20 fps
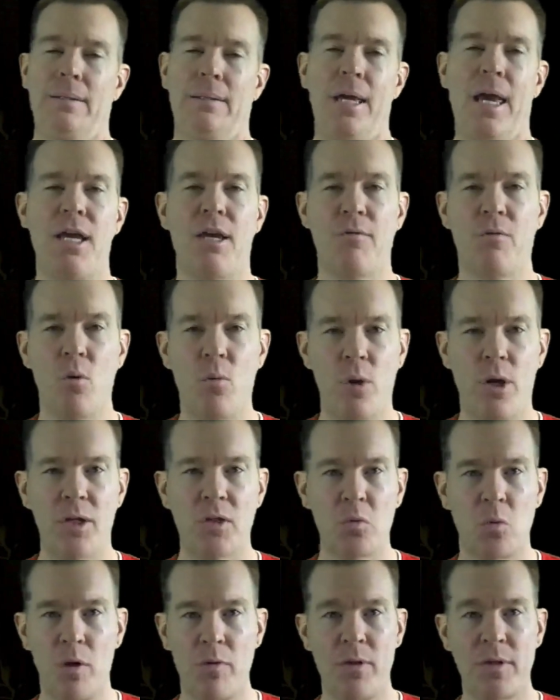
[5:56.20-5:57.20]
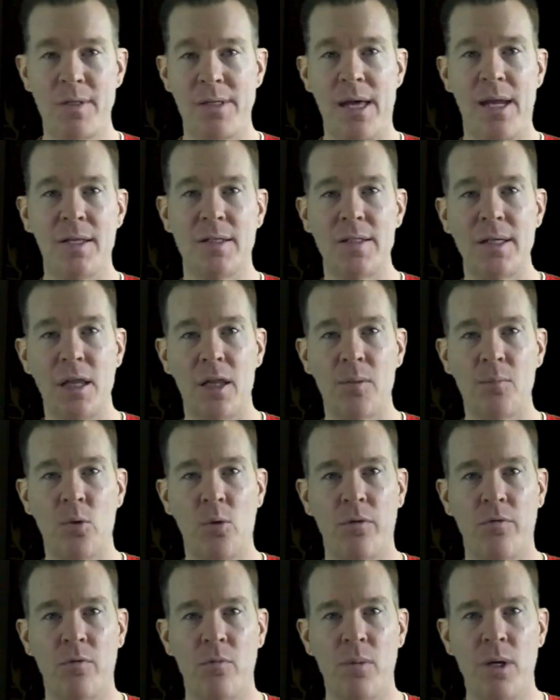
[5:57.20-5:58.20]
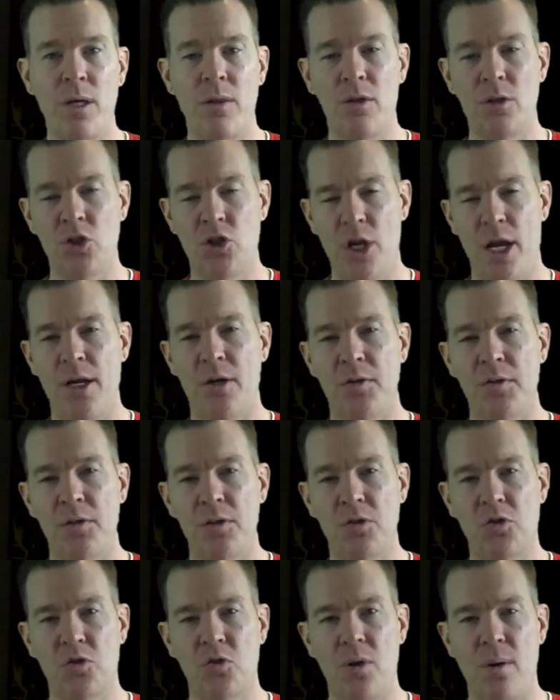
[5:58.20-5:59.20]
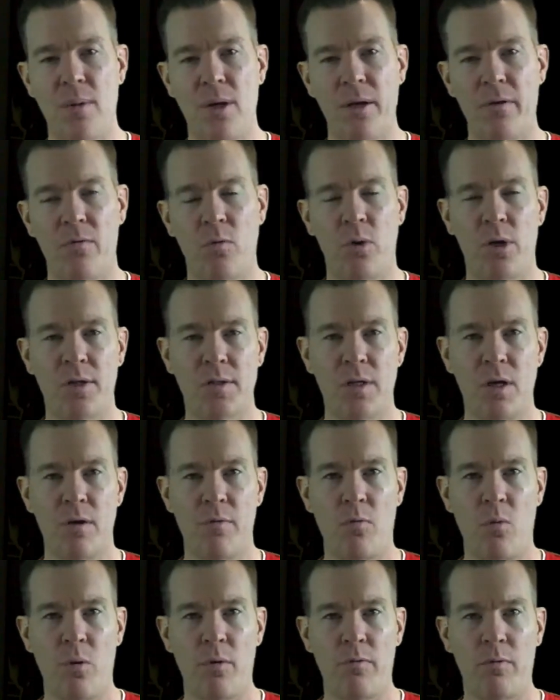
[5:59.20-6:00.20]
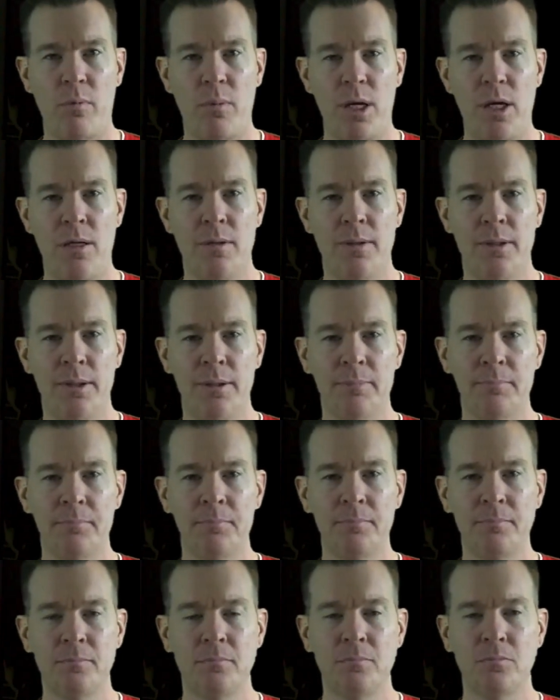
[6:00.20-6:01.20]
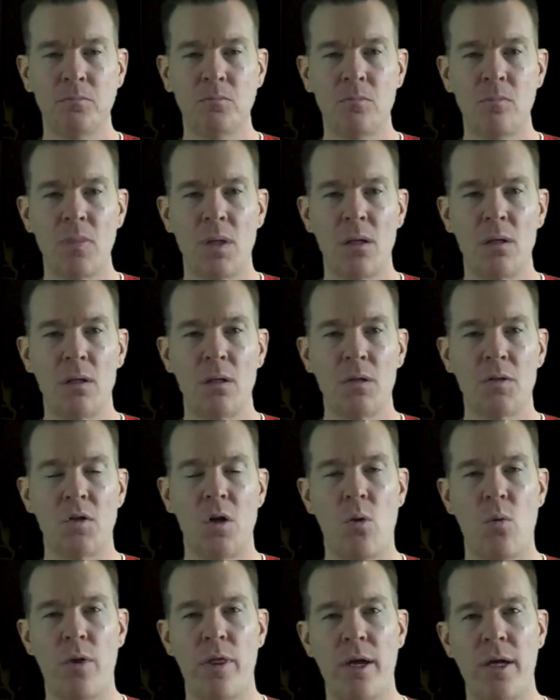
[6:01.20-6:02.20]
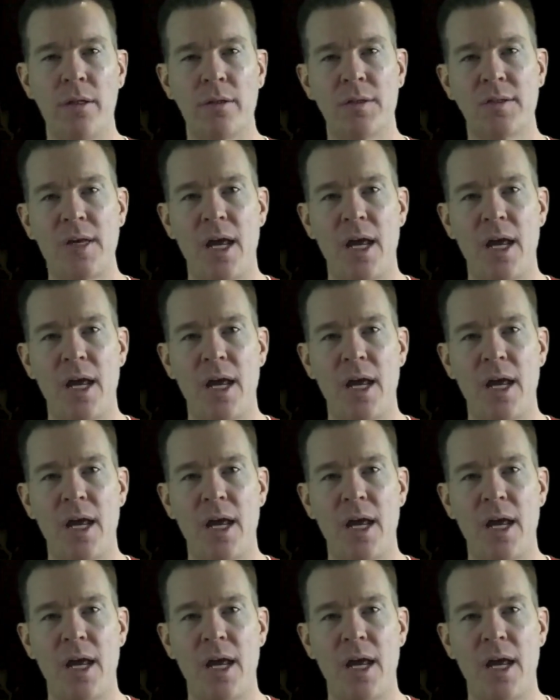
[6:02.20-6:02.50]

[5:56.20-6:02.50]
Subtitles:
take it for what it's worth. It's not a selling point for me, the channels and the streaming of what it's there for me. So we're then,